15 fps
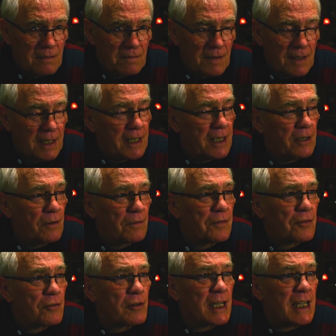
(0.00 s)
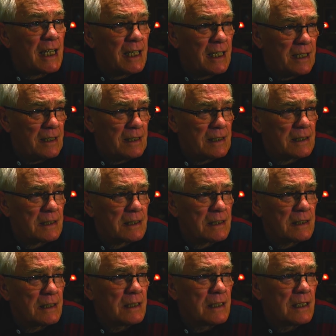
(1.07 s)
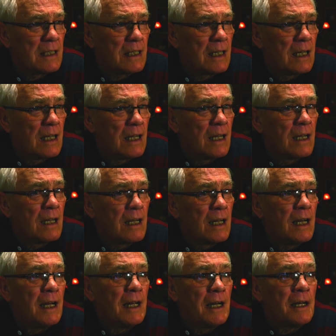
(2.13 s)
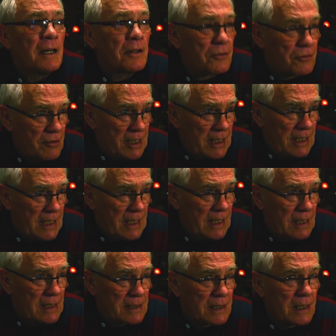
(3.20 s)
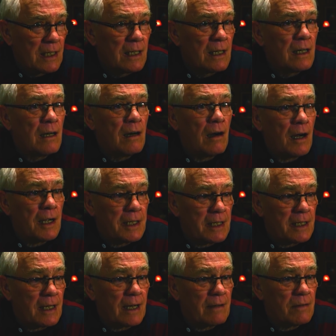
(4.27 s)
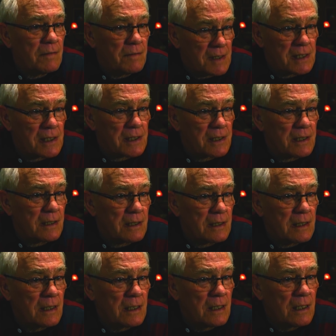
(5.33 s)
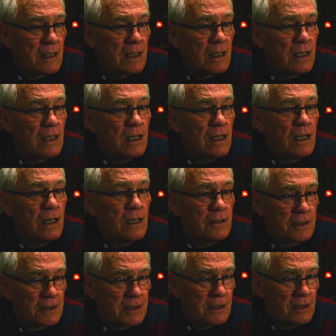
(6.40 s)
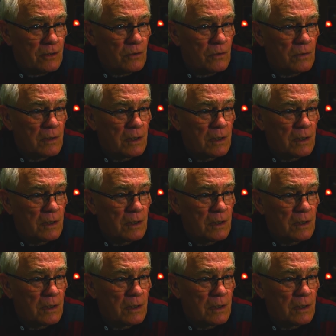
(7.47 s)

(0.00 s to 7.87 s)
for near enough 3 years. And in the 3 years, I didn't have a visitor until